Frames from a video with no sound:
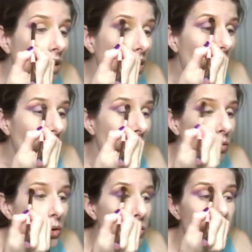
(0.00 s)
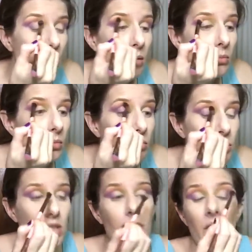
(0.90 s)
I do lose some
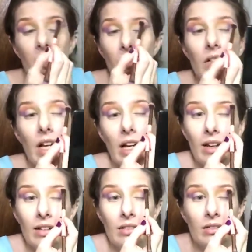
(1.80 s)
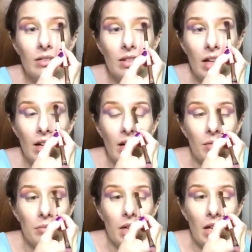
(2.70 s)
just about every day.
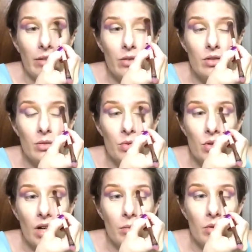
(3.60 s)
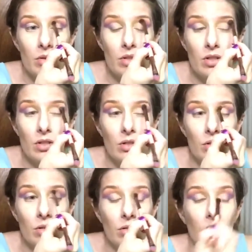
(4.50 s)
I lose subscribers
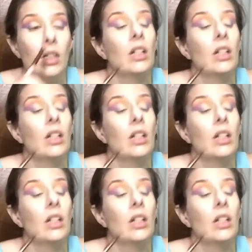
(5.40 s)
to